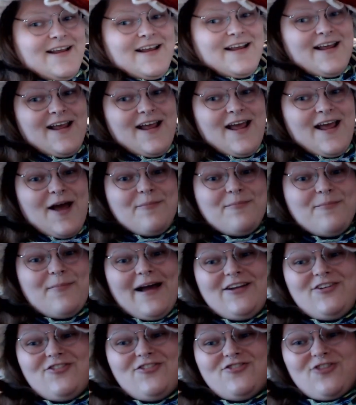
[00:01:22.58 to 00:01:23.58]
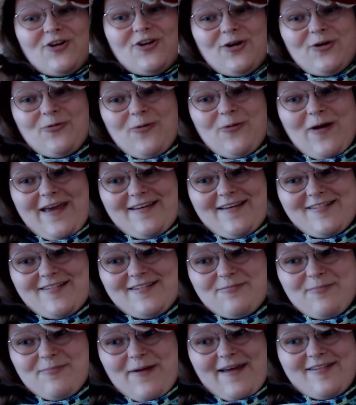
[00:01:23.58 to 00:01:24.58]
my shirtwaist, my
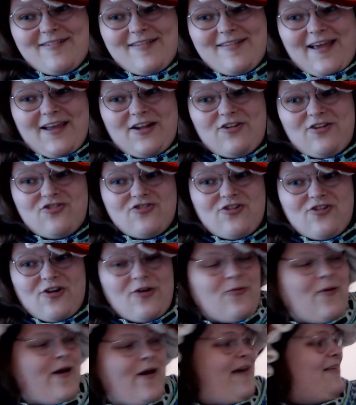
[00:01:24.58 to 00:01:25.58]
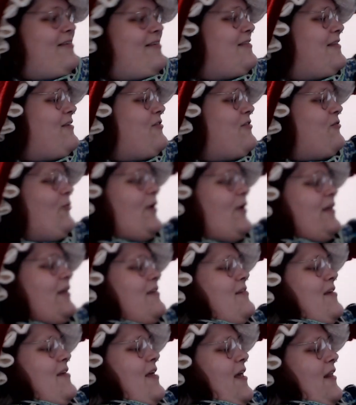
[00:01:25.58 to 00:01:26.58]
second shirtwaist. This one is
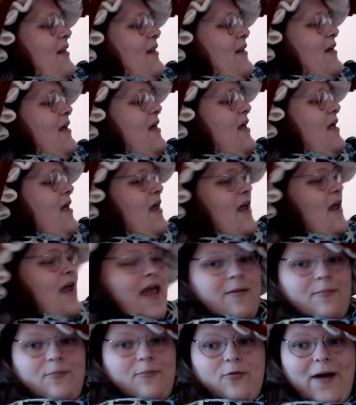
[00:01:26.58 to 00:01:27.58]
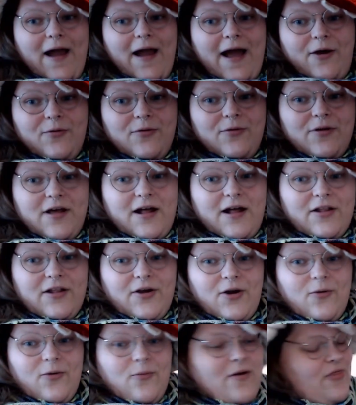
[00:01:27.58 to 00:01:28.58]
in a brown color with
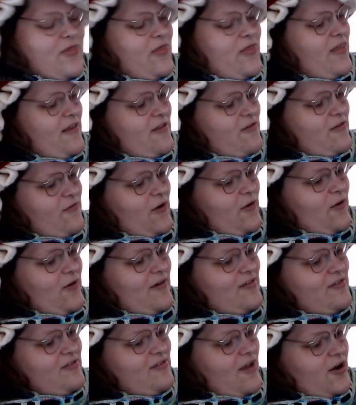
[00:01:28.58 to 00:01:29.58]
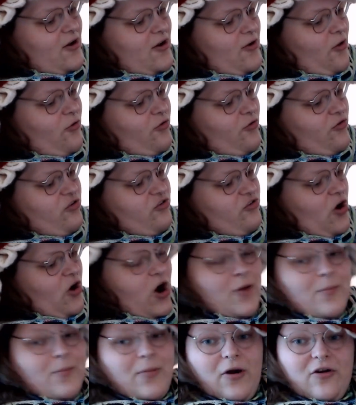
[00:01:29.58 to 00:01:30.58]
this very subtle
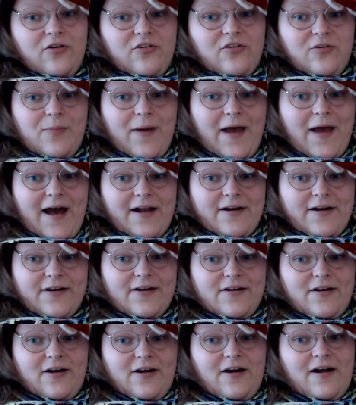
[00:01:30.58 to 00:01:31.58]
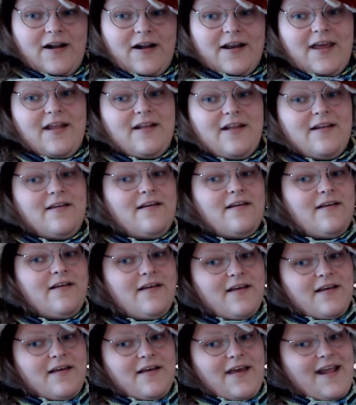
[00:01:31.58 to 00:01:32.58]
starburst pattern on it.
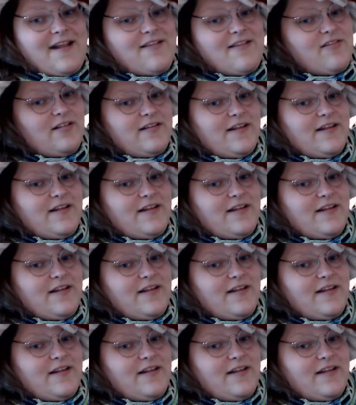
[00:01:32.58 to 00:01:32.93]
It's literally